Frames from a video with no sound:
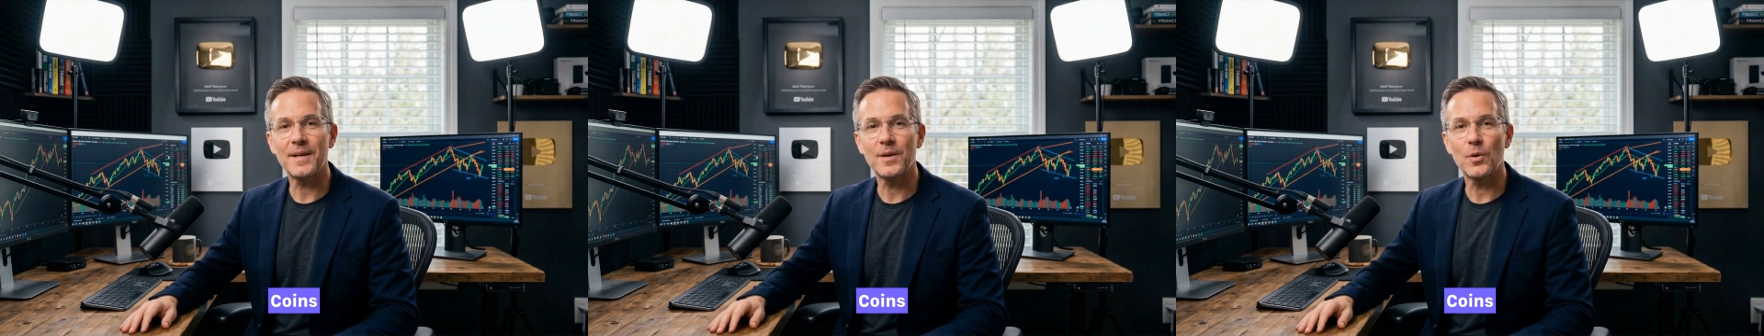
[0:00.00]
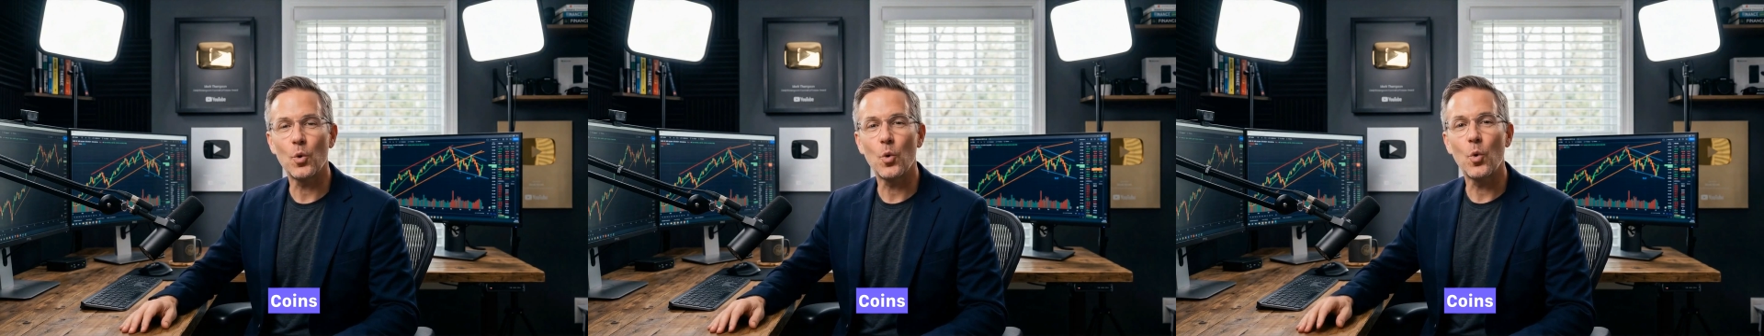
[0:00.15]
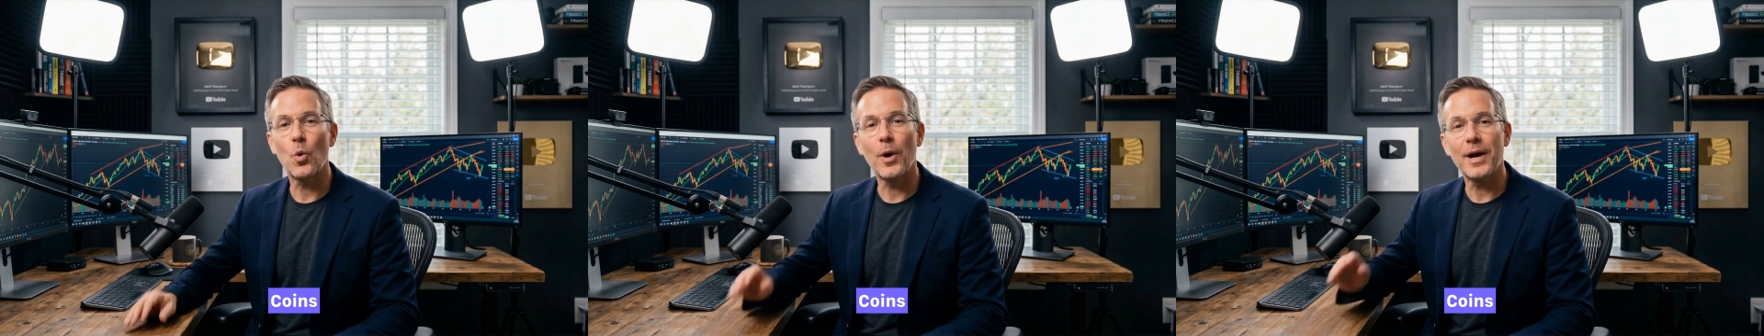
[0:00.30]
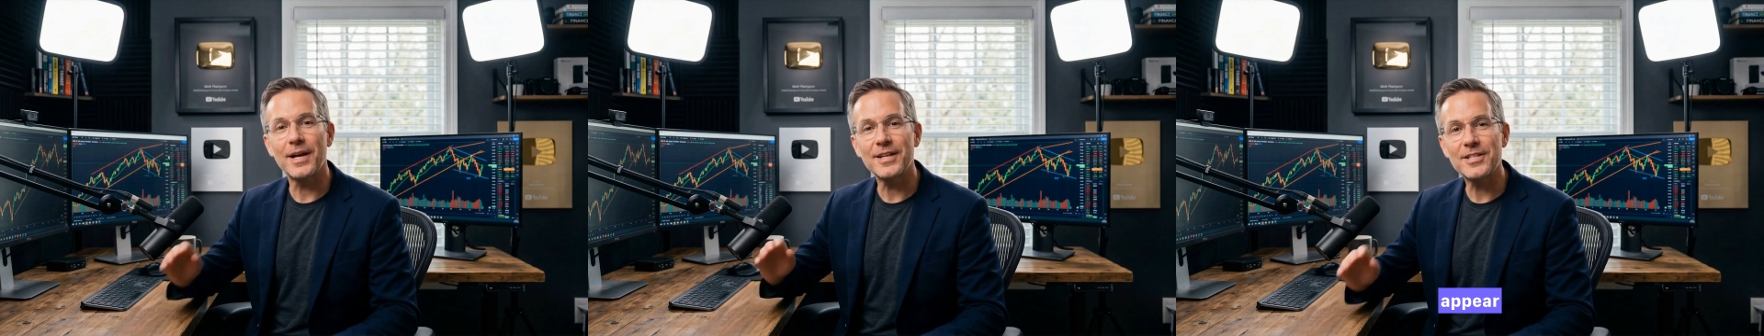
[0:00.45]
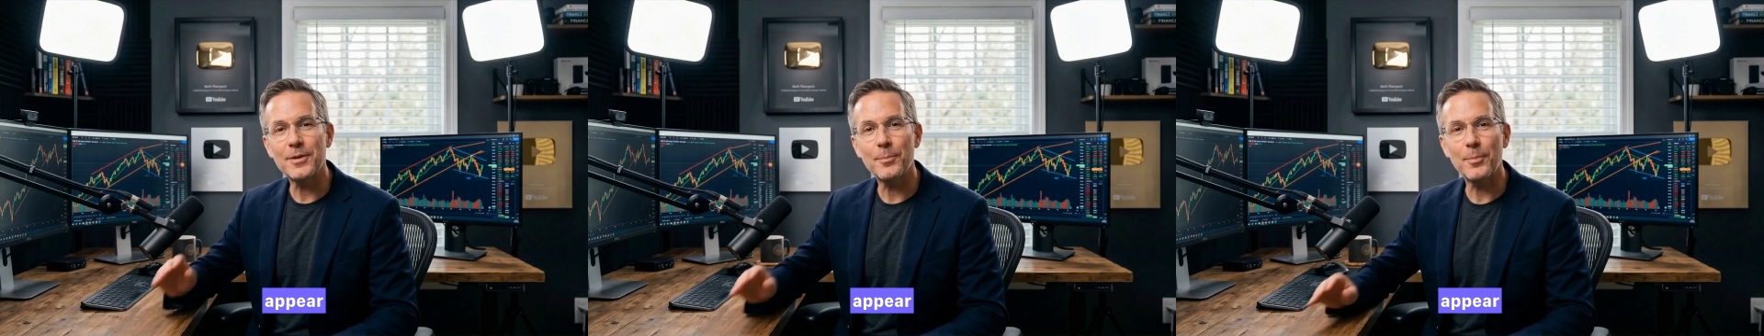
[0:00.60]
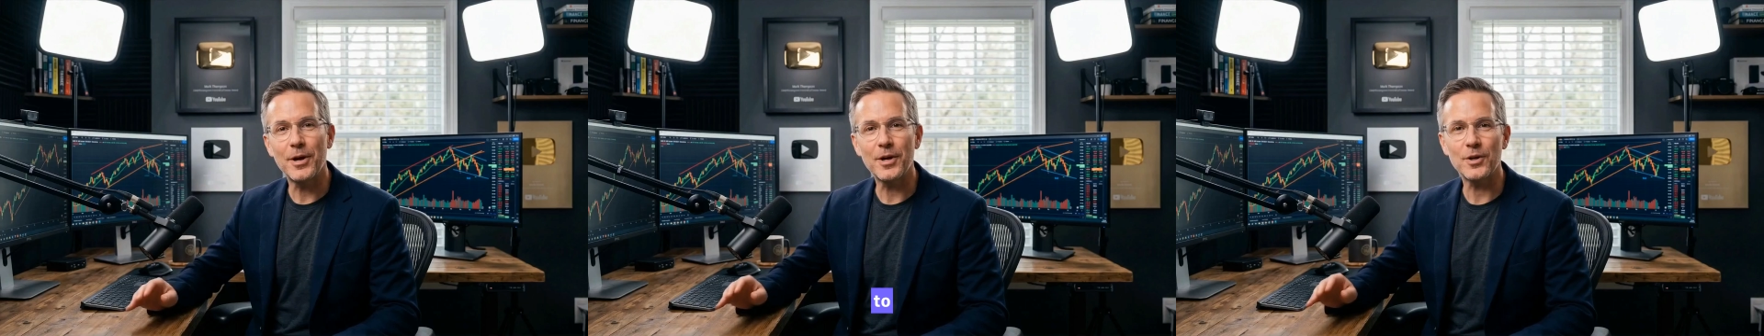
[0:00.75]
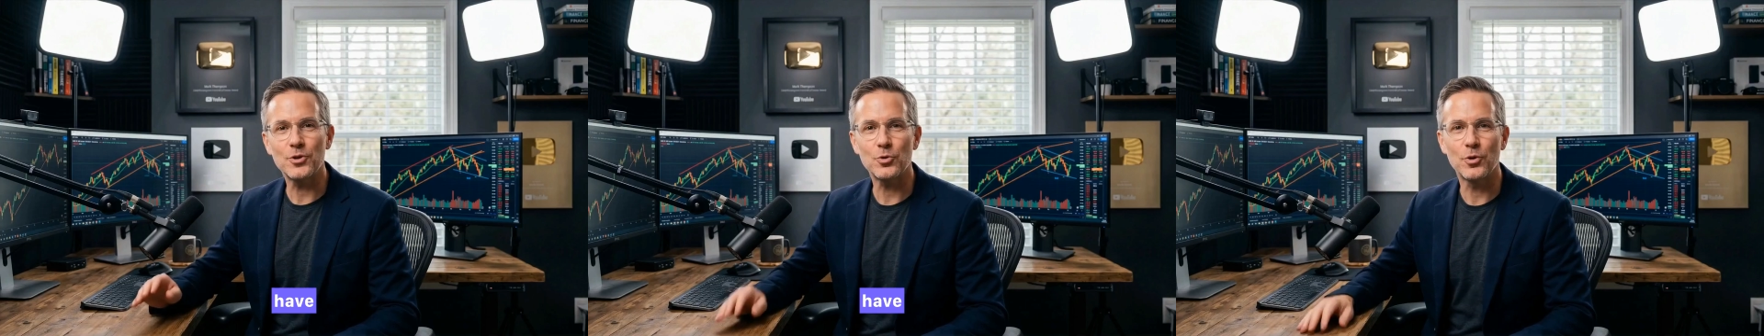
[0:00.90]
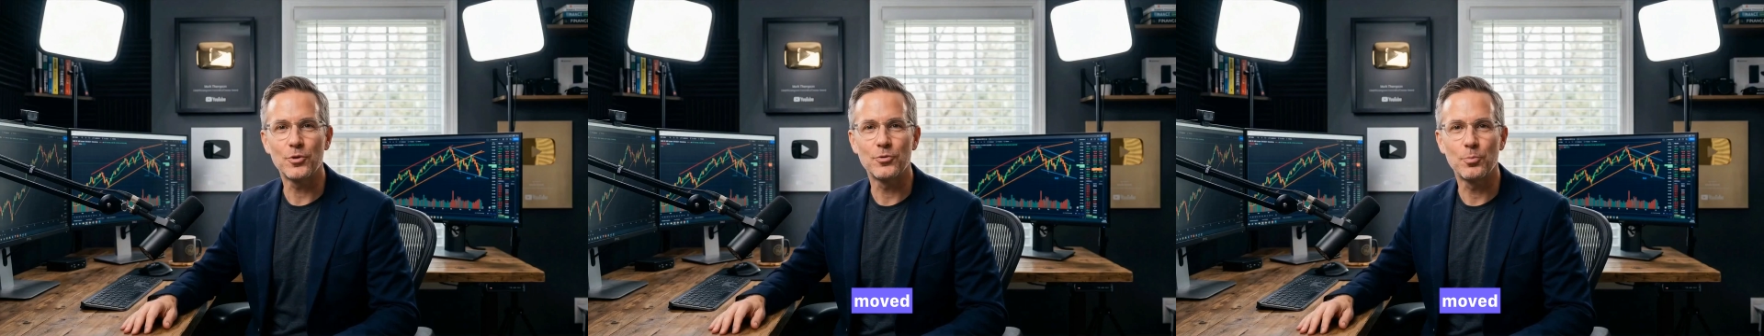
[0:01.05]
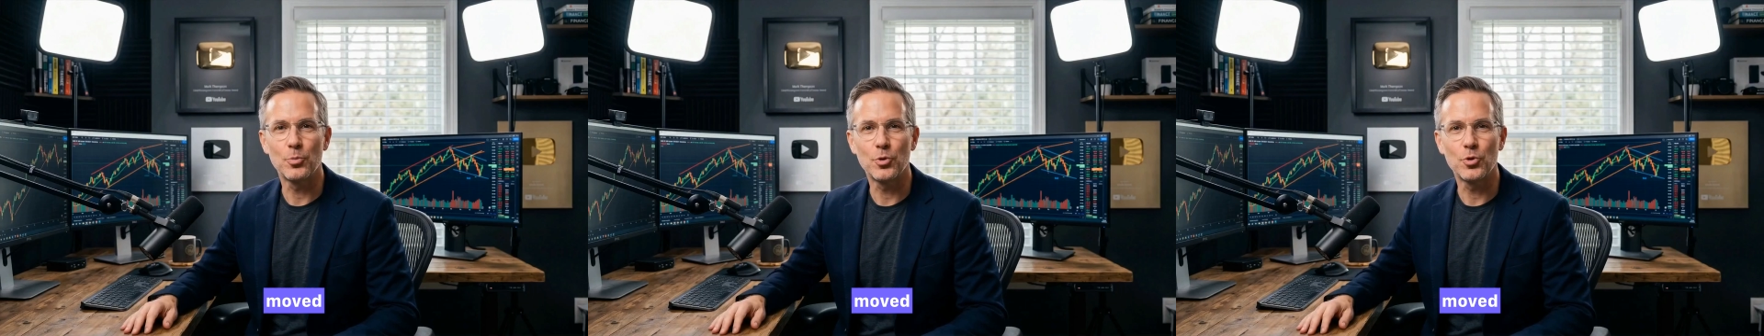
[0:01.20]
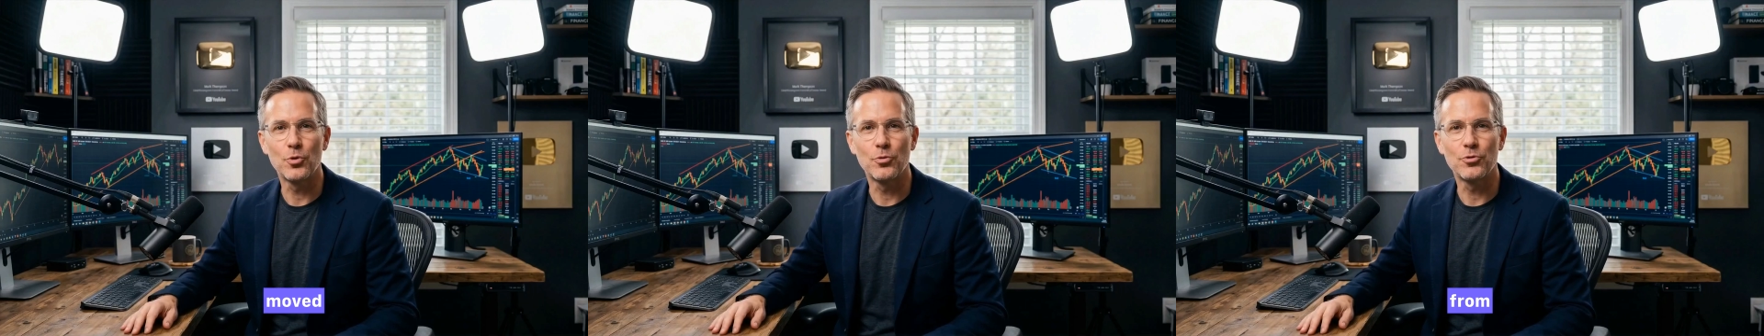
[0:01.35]
Coins appear to have
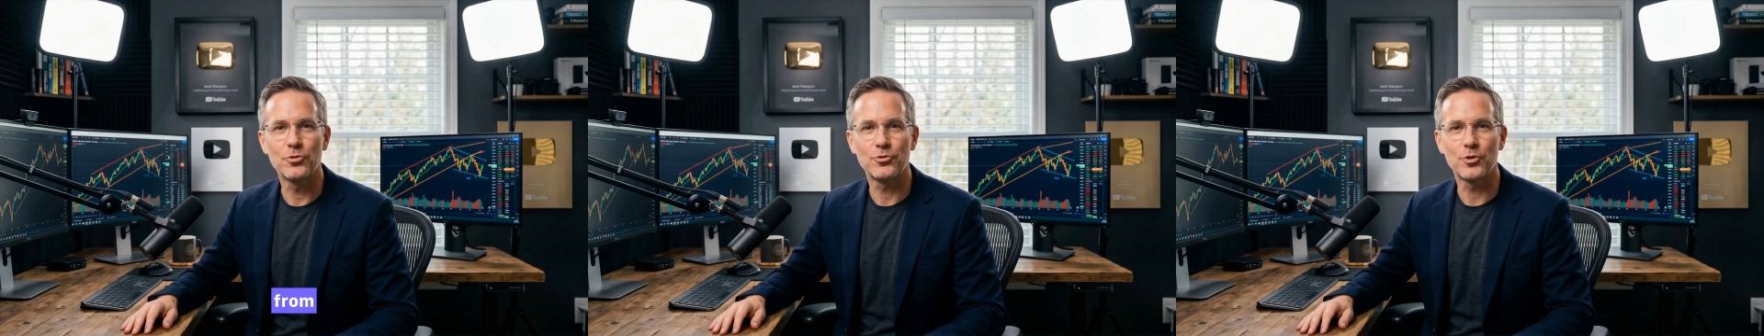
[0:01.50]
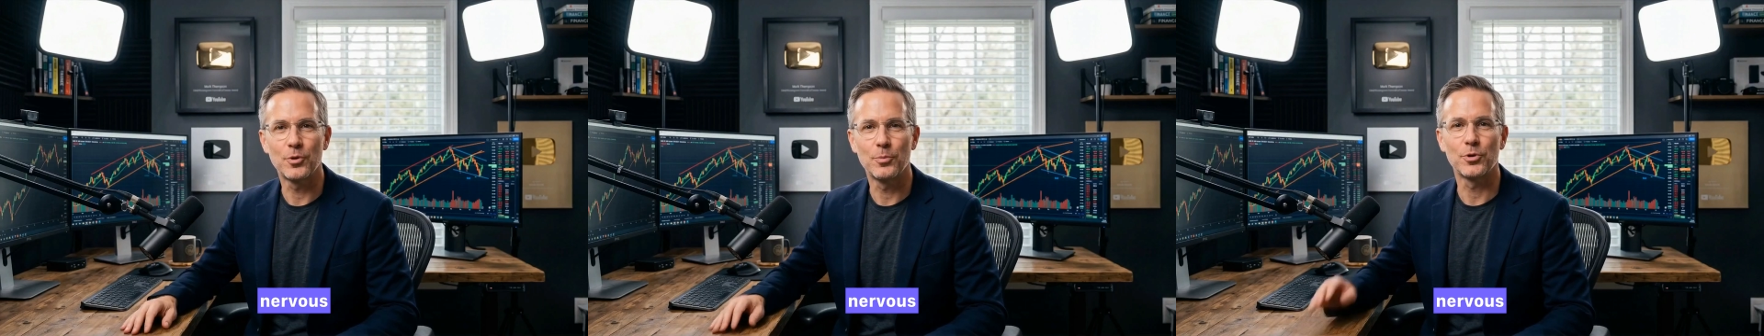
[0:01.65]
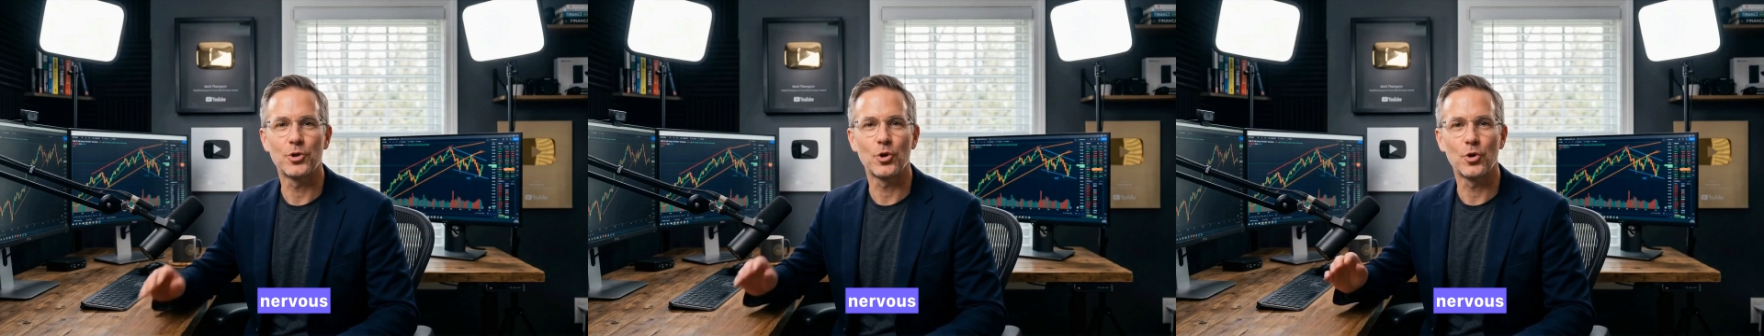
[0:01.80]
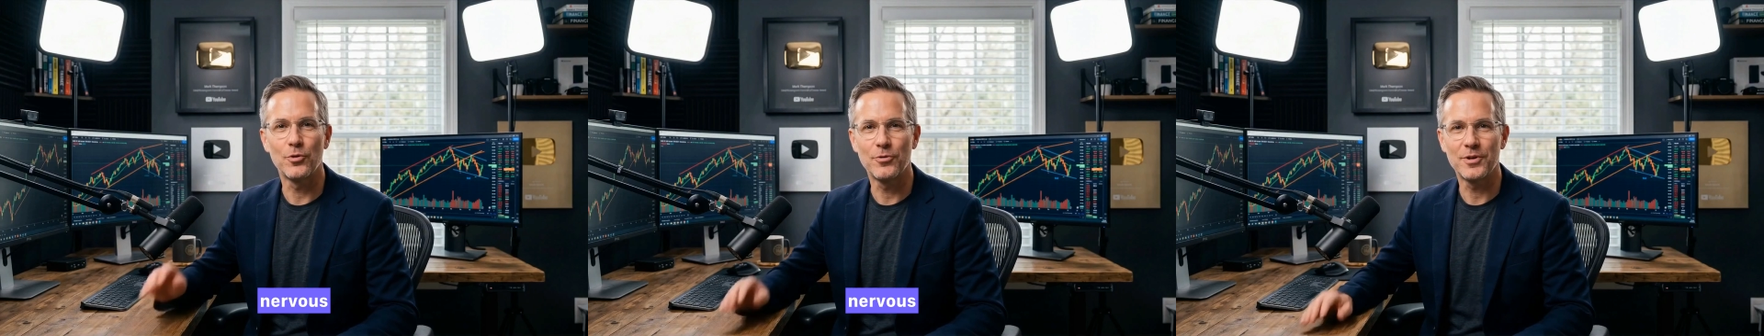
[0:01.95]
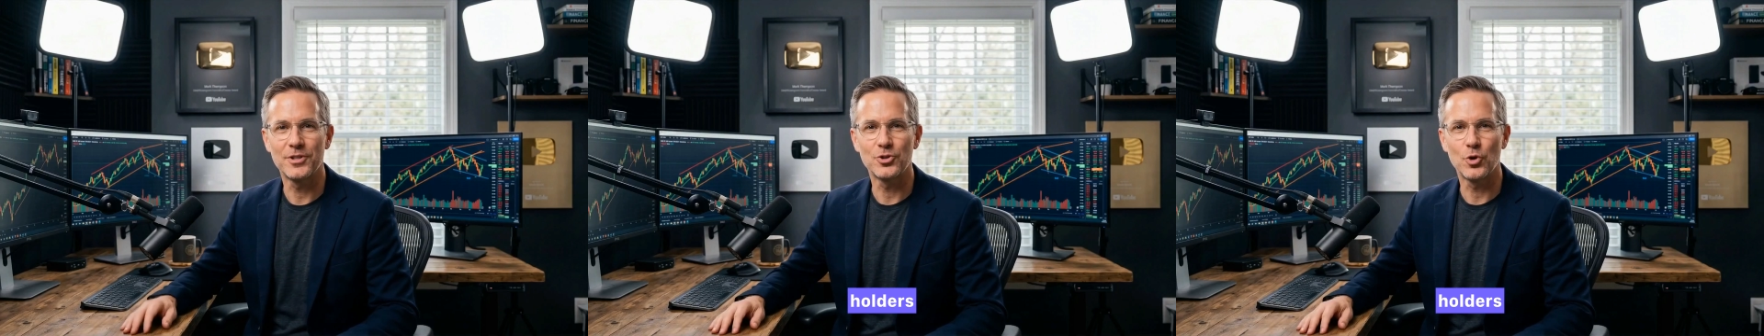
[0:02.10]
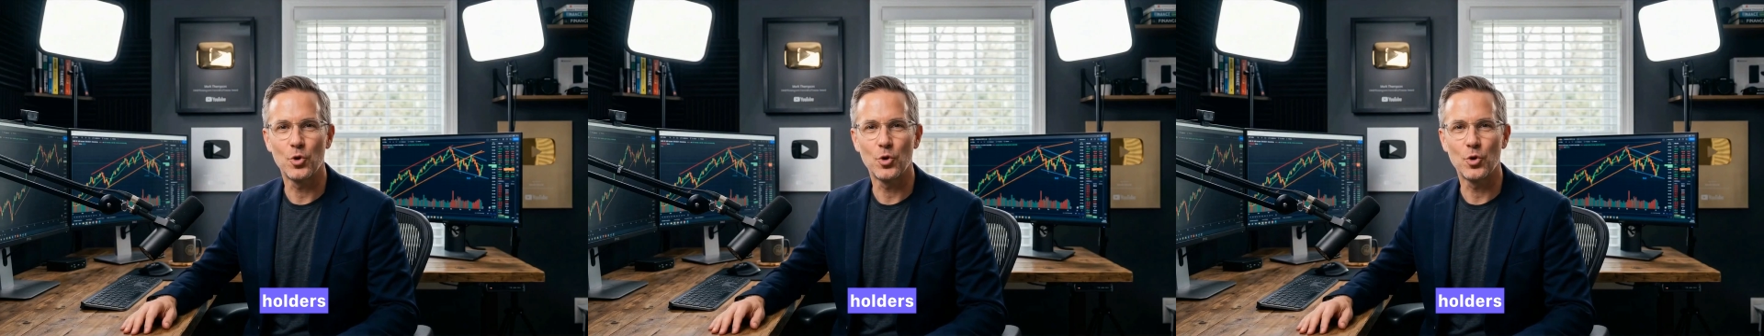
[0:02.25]
moved from nervous